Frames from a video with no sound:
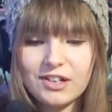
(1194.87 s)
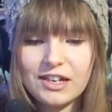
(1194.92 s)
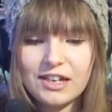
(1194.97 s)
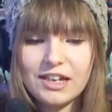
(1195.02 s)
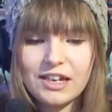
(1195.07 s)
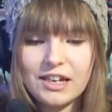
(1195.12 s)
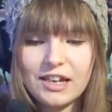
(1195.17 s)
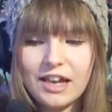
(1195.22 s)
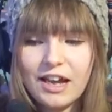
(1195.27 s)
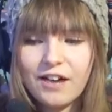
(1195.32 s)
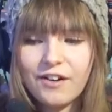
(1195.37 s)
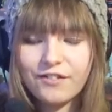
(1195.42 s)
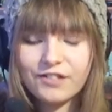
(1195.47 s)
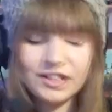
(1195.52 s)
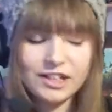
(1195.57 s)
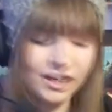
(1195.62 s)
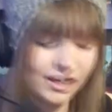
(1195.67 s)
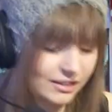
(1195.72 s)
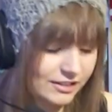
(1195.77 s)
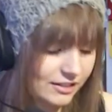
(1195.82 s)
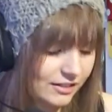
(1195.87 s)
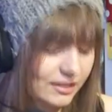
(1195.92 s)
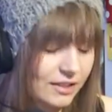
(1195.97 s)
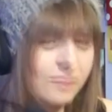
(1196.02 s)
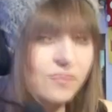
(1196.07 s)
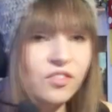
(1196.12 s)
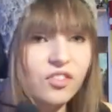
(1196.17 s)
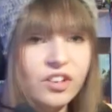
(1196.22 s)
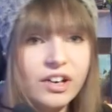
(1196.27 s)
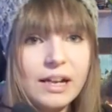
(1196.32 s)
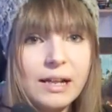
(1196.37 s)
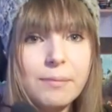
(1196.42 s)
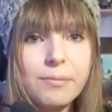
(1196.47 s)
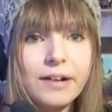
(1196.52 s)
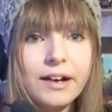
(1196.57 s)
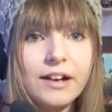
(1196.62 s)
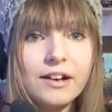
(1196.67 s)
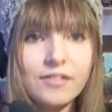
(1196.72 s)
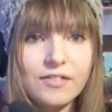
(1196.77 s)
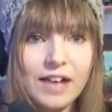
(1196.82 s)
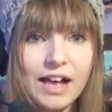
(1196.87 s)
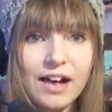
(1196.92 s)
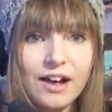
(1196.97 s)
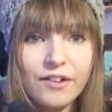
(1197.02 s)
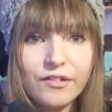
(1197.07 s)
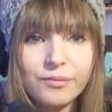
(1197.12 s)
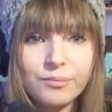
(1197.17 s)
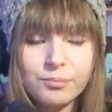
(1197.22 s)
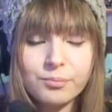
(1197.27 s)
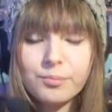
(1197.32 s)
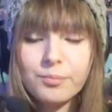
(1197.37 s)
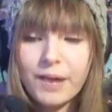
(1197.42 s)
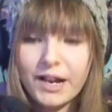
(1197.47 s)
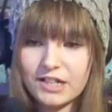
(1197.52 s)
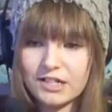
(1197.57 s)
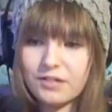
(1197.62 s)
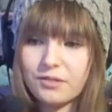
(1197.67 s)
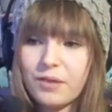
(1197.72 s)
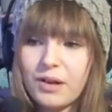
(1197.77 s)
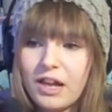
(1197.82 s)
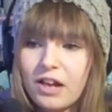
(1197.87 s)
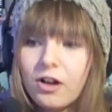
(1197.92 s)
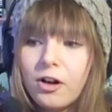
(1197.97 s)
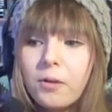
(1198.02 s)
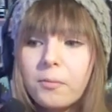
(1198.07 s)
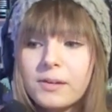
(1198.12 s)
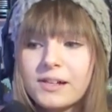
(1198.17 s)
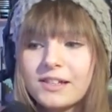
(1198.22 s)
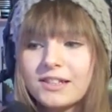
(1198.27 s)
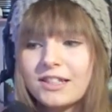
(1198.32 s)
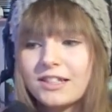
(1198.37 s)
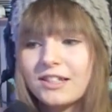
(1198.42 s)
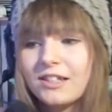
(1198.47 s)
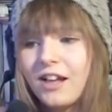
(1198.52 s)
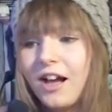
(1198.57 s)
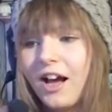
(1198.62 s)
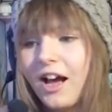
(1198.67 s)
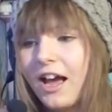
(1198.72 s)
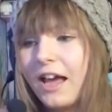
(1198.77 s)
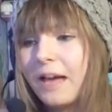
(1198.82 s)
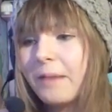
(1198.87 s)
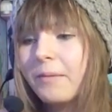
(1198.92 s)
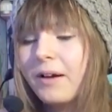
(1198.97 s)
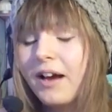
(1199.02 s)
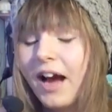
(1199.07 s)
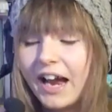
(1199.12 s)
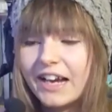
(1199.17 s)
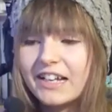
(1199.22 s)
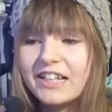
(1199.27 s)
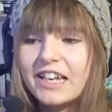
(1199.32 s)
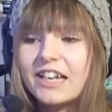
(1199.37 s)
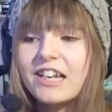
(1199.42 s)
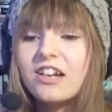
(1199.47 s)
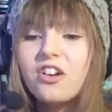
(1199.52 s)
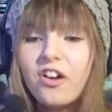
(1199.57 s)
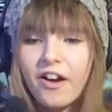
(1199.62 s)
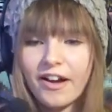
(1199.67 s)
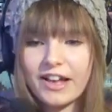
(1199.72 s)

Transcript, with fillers: here of Dark Souls. I'm really proud of how much we accomplished this time. I did not